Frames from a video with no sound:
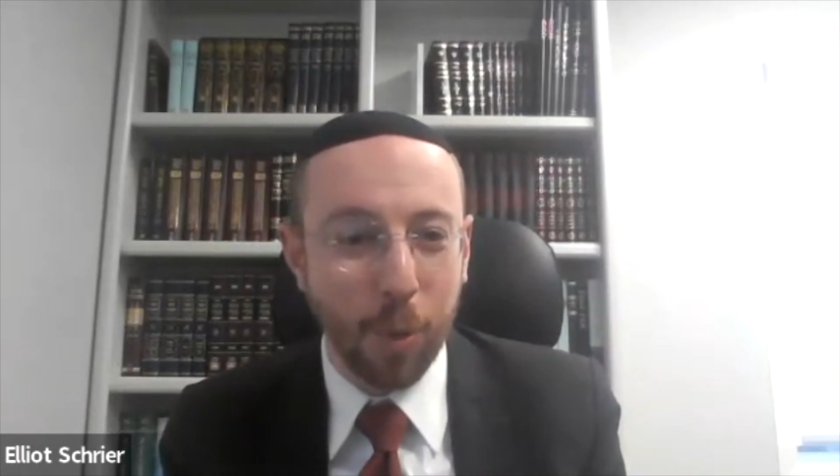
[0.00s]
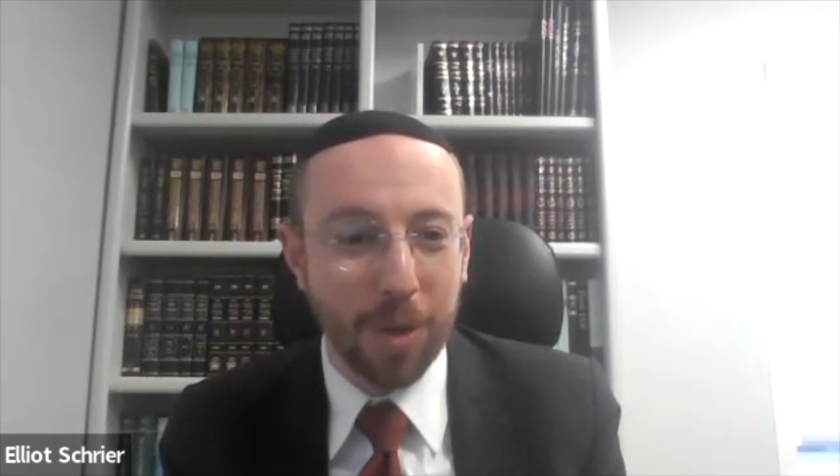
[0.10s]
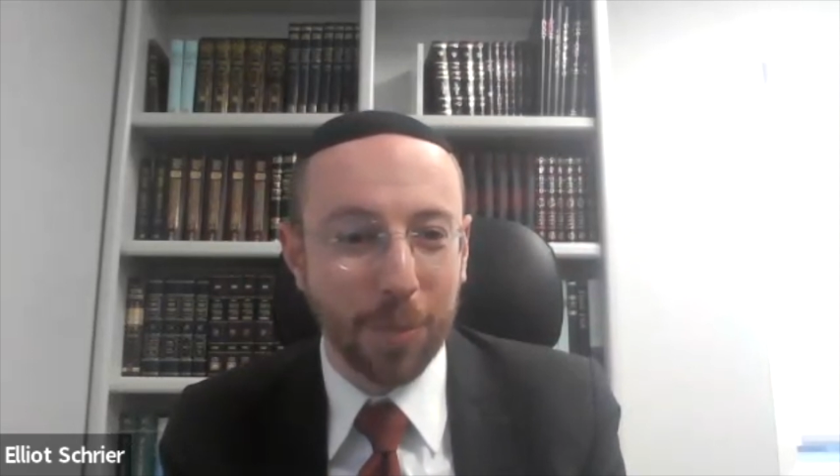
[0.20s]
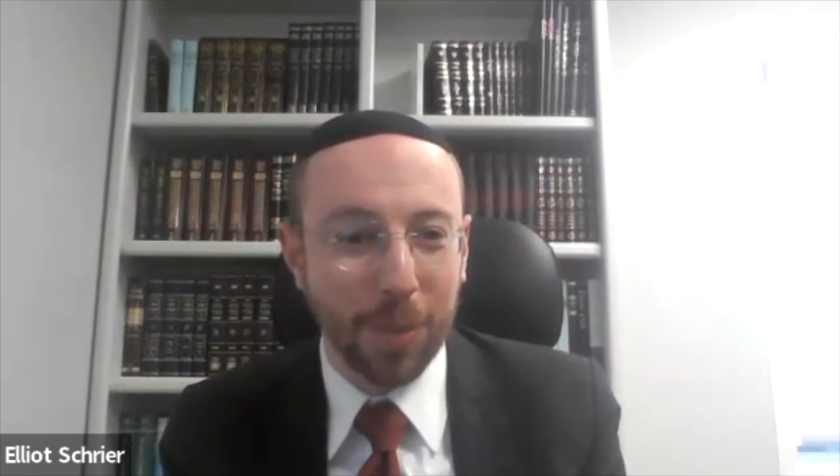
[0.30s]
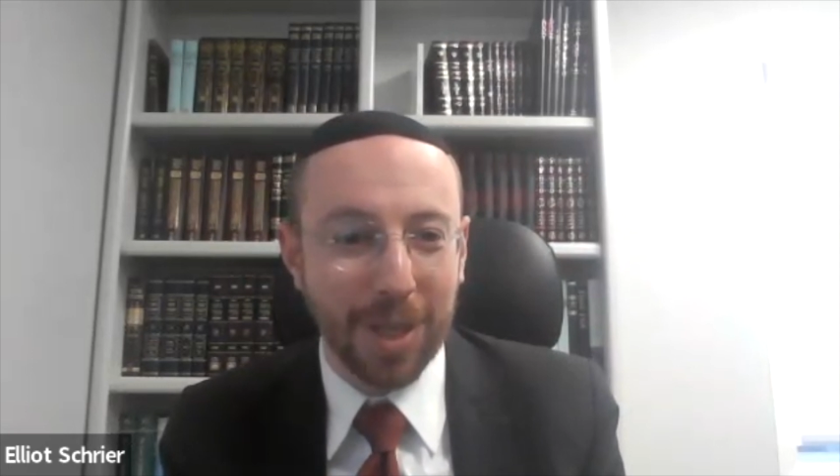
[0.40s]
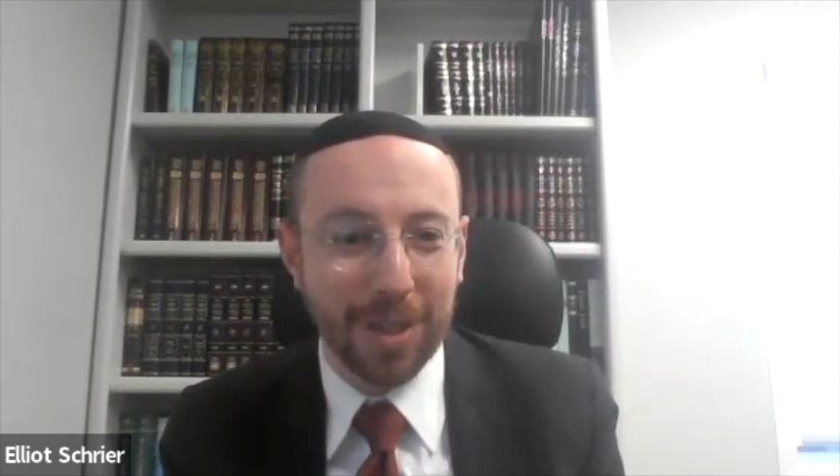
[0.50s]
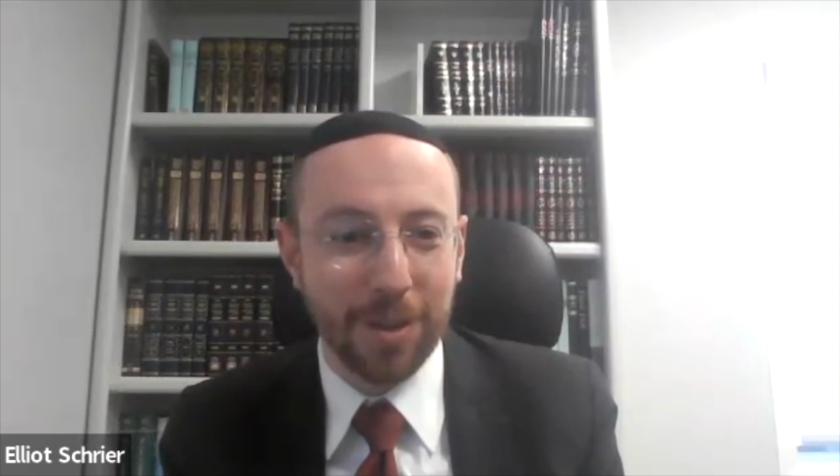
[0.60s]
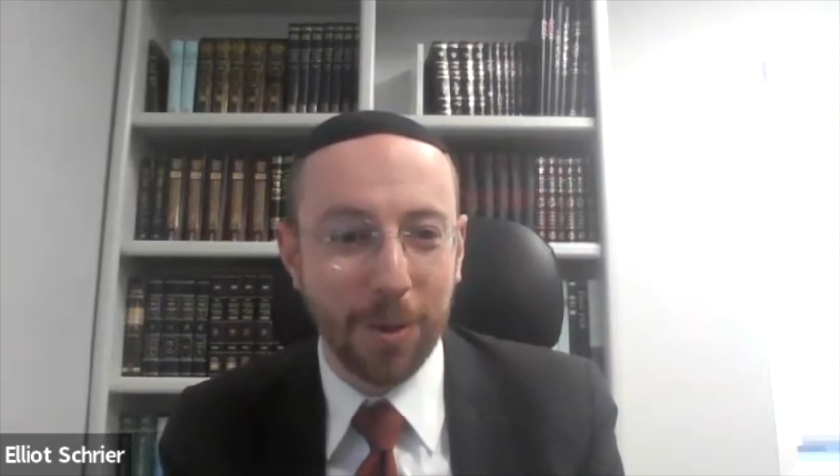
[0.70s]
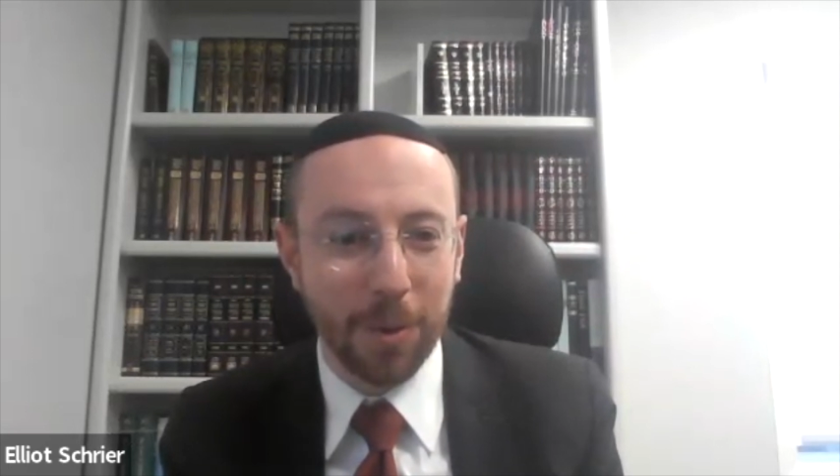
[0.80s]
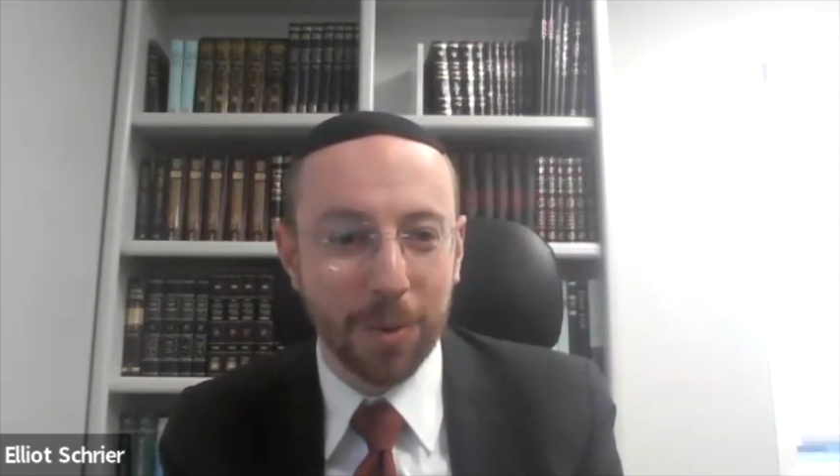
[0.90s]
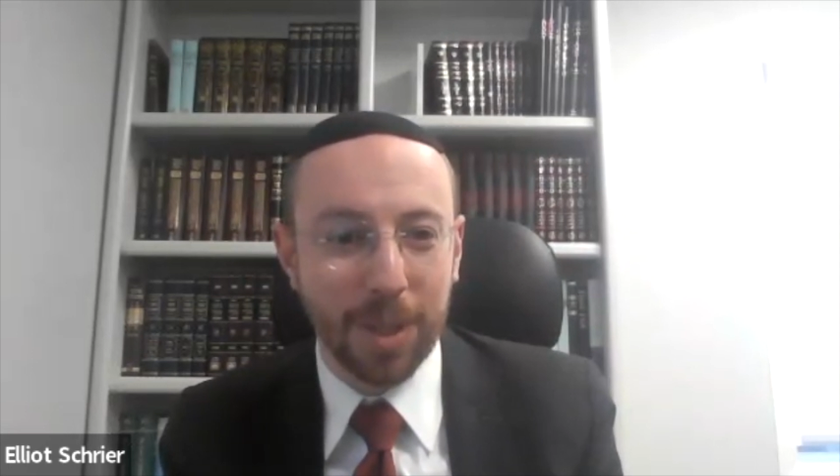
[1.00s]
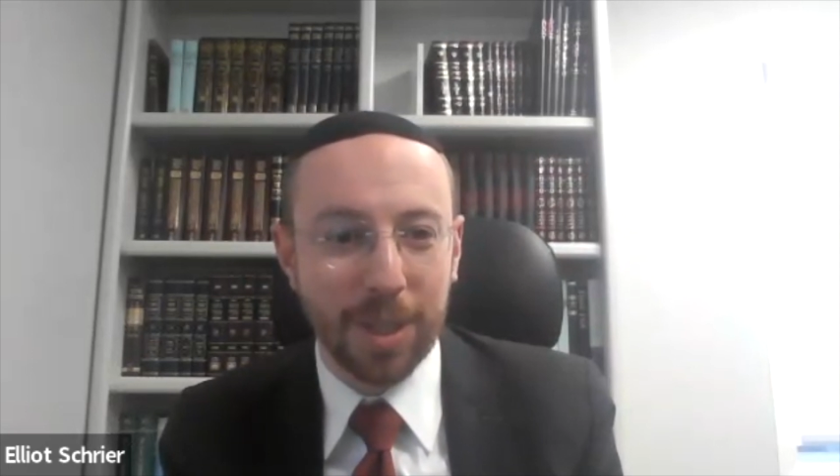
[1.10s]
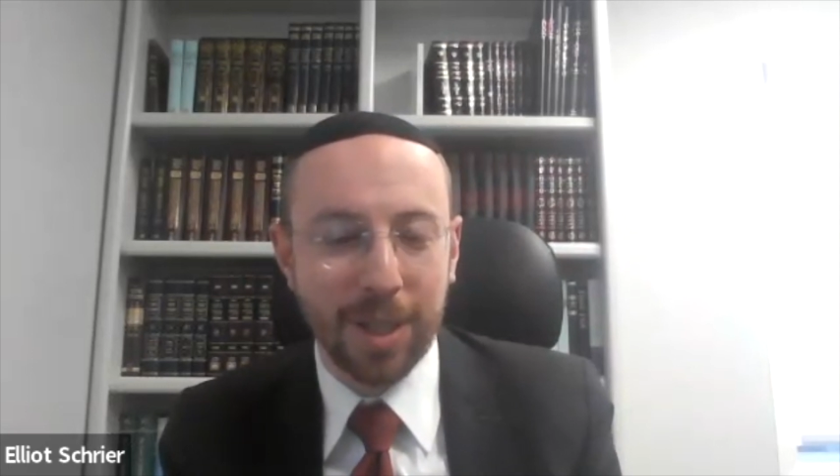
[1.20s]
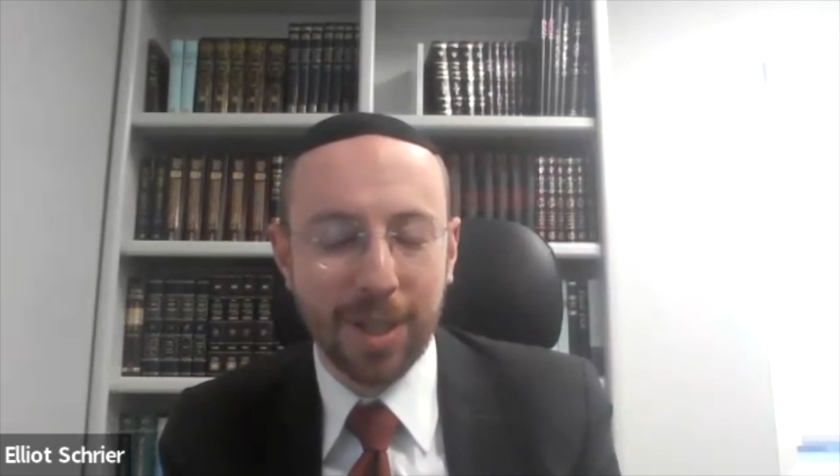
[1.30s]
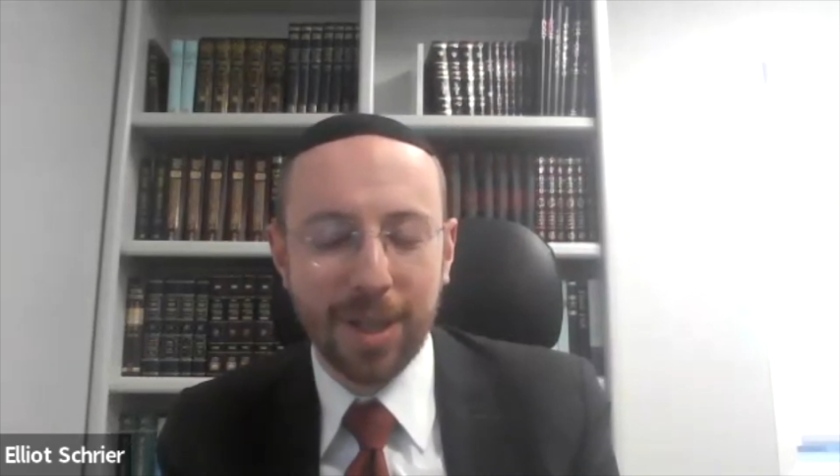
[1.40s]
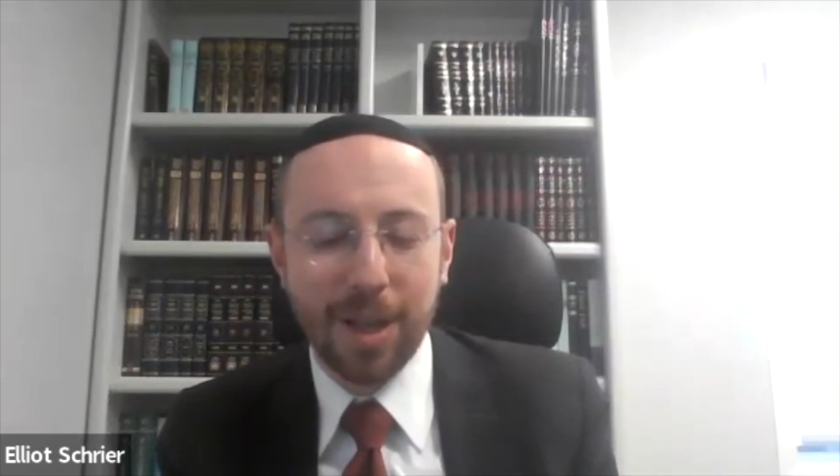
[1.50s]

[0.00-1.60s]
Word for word: on one plane only.